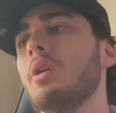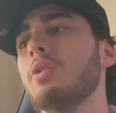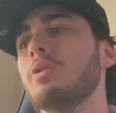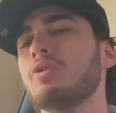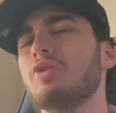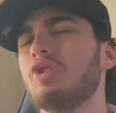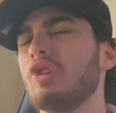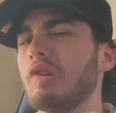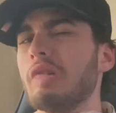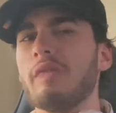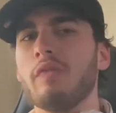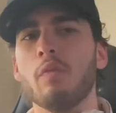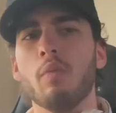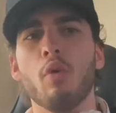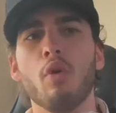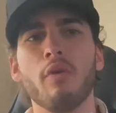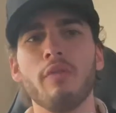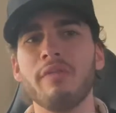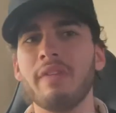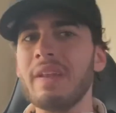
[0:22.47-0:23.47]
just for
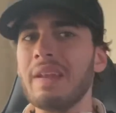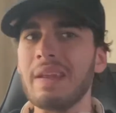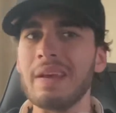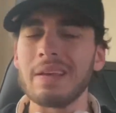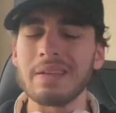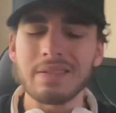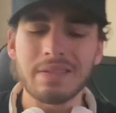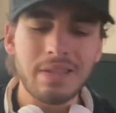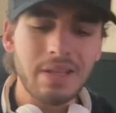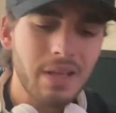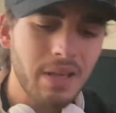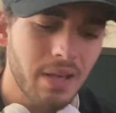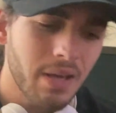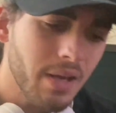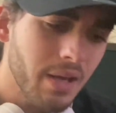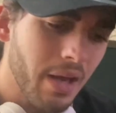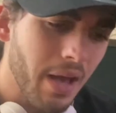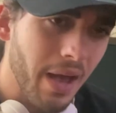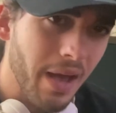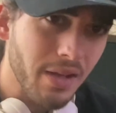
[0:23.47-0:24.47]
more fitness
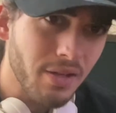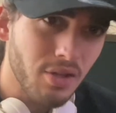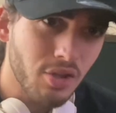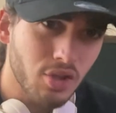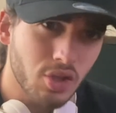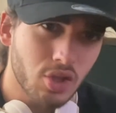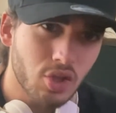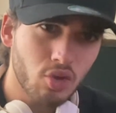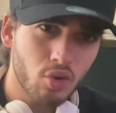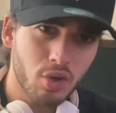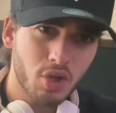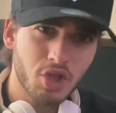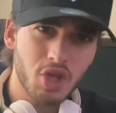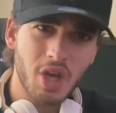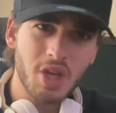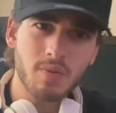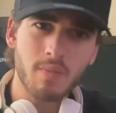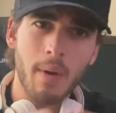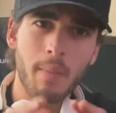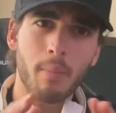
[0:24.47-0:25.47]
and to sort of change
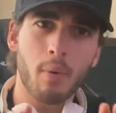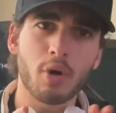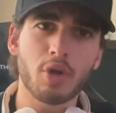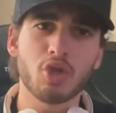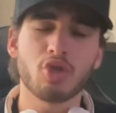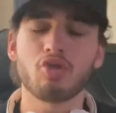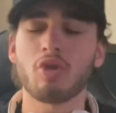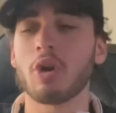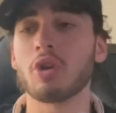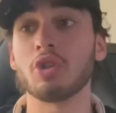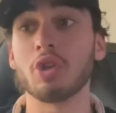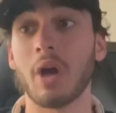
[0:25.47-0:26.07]
my body structure.